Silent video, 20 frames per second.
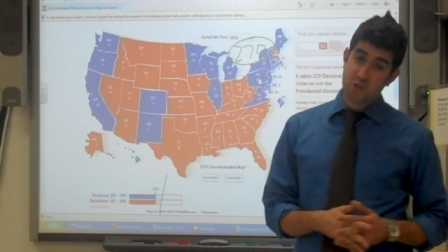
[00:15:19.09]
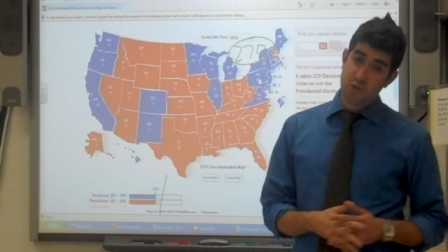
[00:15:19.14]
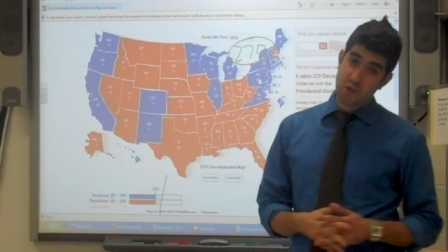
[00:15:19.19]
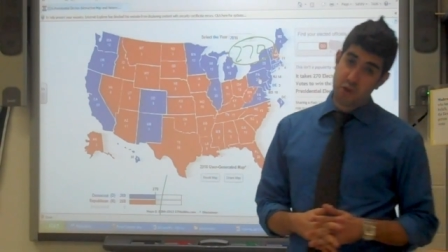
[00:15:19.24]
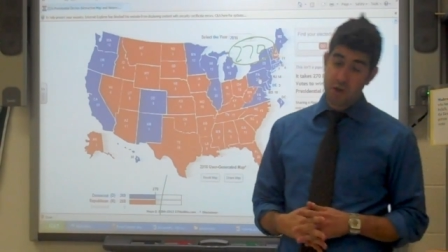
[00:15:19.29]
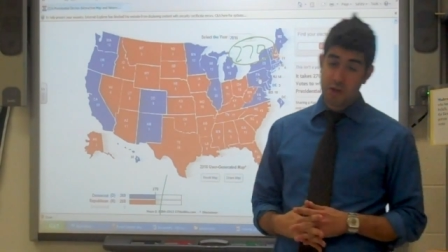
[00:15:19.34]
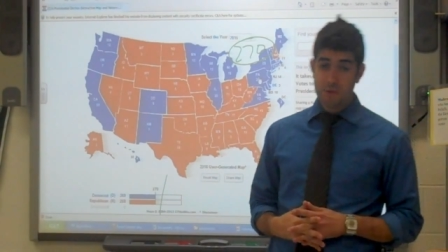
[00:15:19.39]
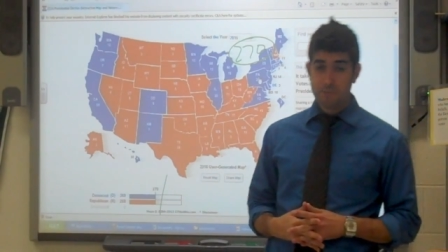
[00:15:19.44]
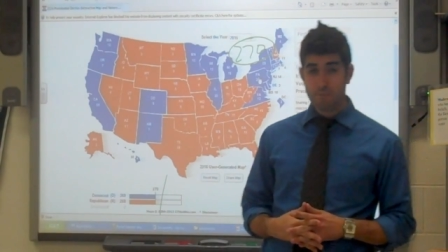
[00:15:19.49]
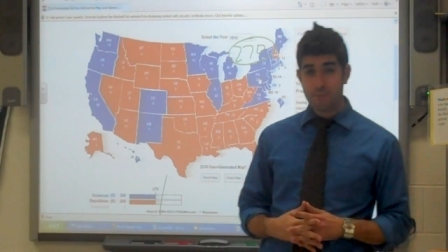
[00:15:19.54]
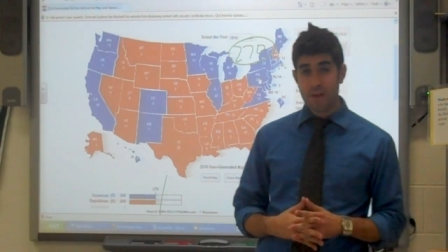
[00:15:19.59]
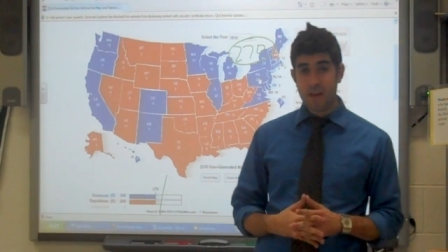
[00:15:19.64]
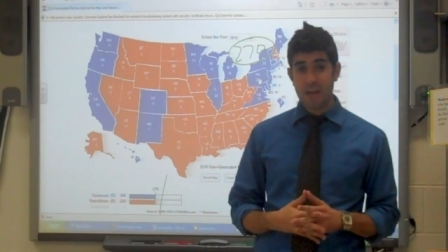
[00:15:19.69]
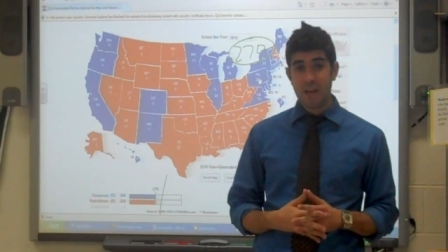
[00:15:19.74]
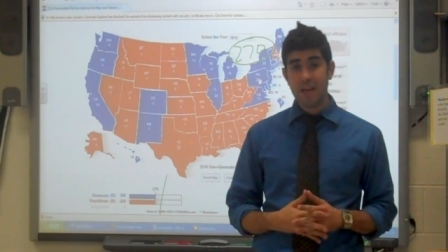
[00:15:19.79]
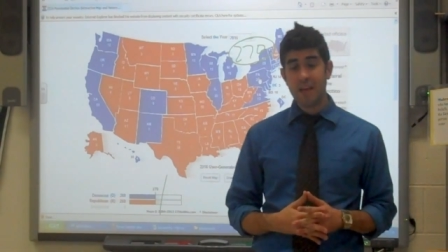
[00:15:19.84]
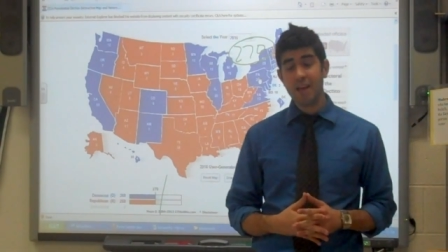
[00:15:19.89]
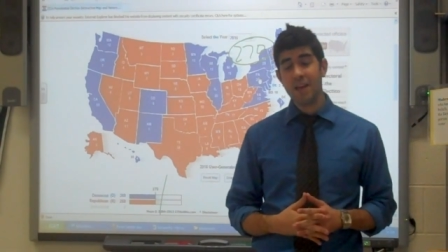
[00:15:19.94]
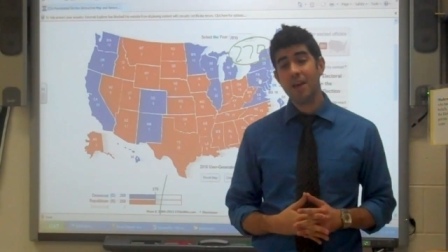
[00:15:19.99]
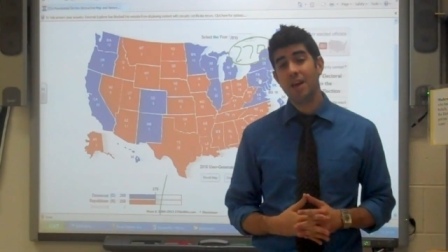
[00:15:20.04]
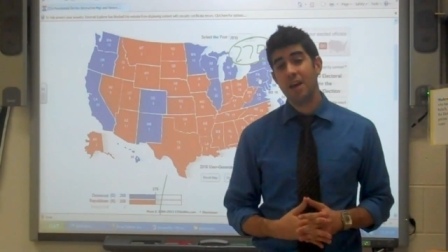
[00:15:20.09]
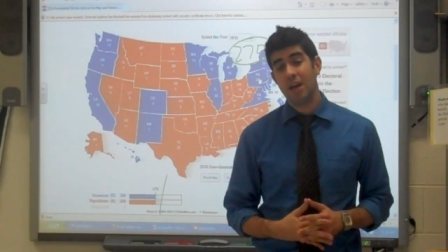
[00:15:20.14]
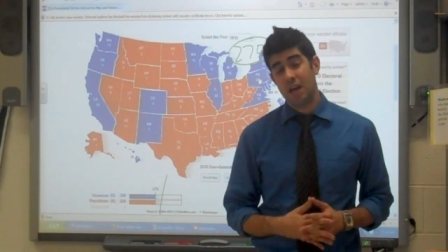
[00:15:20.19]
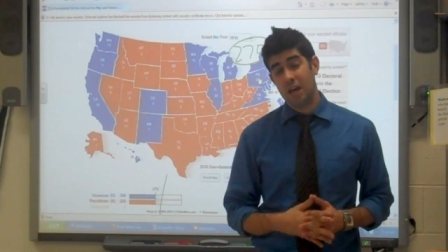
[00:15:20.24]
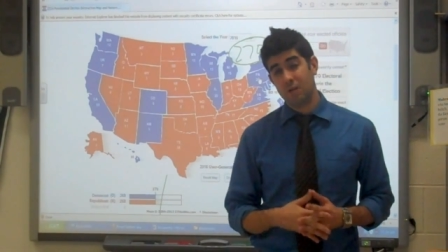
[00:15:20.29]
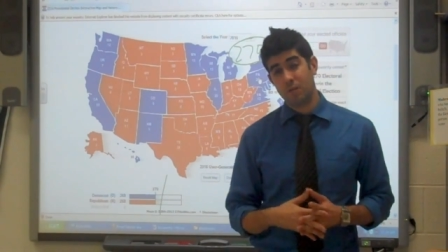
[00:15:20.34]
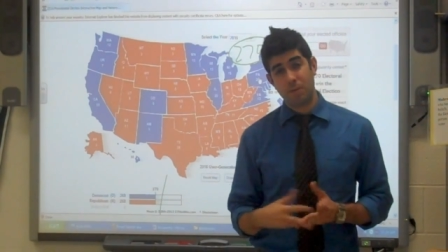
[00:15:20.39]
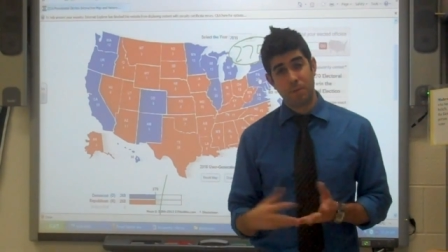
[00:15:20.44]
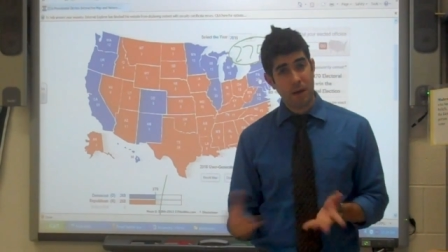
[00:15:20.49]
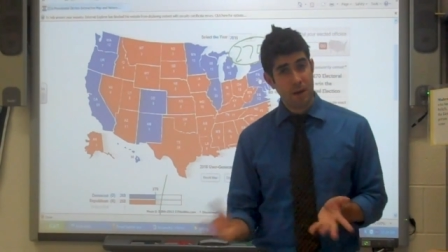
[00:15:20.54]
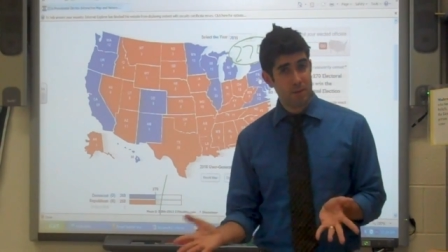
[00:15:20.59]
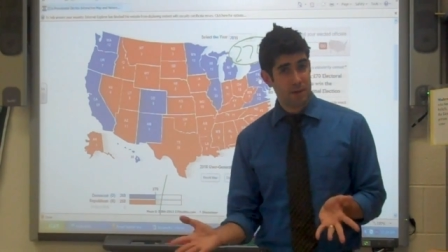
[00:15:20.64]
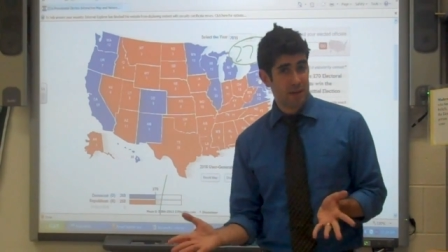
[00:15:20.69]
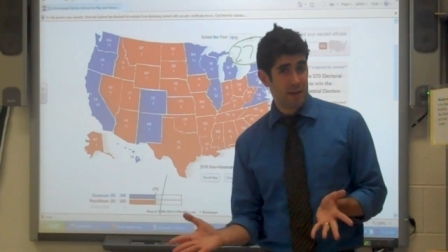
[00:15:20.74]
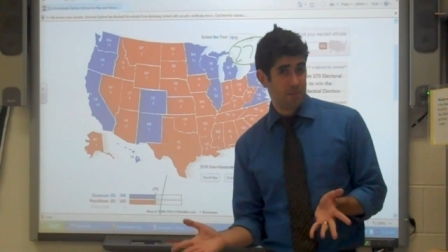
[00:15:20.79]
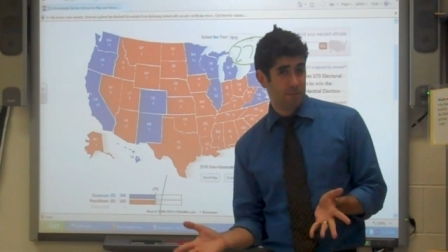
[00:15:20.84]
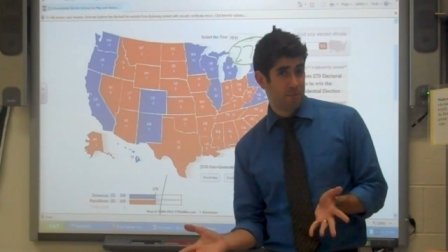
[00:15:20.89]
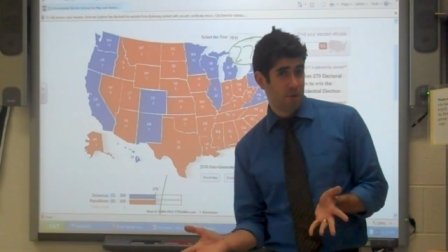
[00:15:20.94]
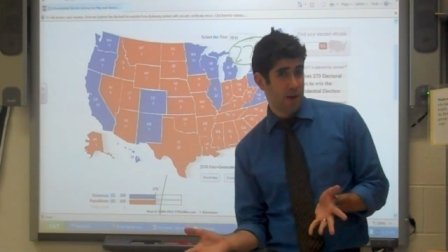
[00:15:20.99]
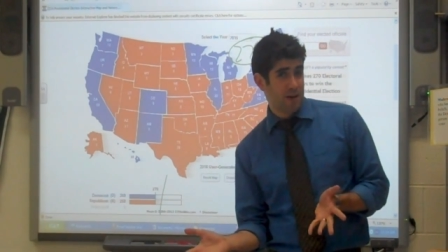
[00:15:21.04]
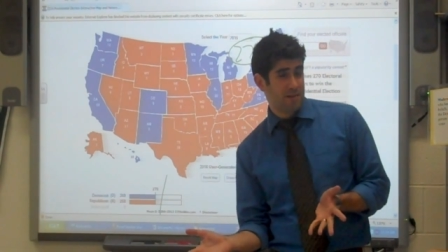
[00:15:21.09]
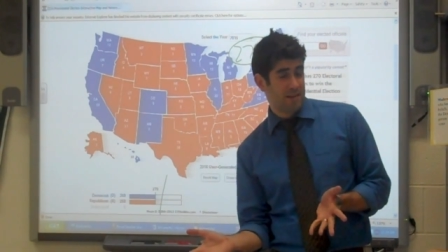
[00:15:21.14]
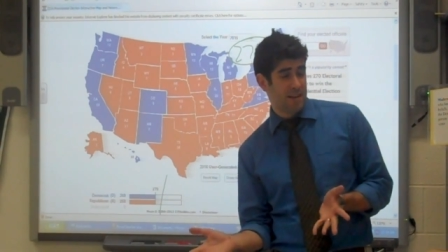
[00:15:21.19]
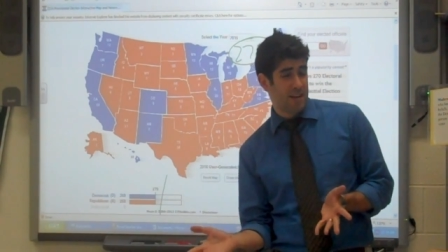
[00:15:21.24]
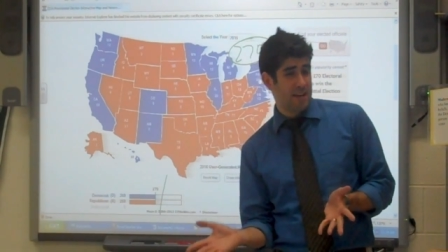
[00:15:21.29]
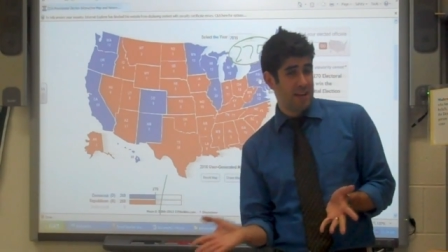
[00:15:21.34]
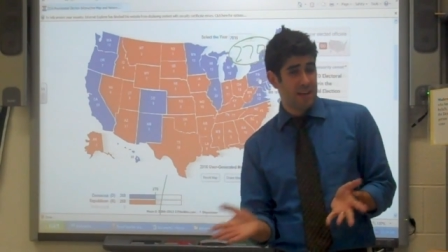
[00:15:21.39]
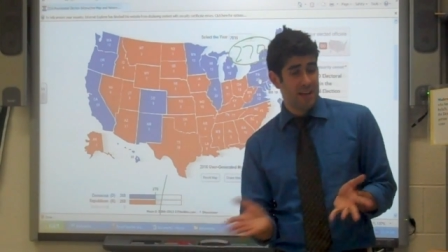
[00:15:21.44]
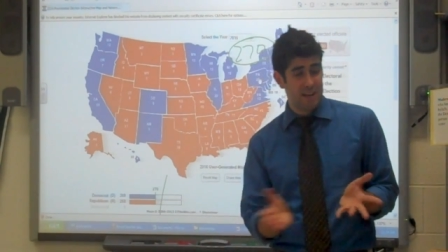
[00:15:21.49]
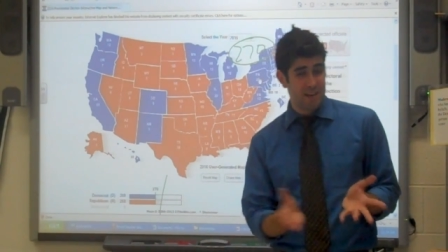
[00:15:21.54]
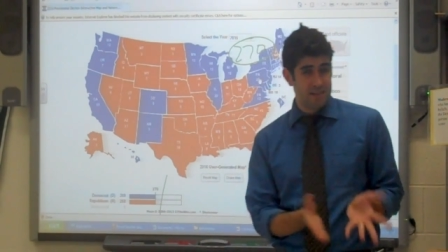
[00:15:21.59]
Could it be a Republican president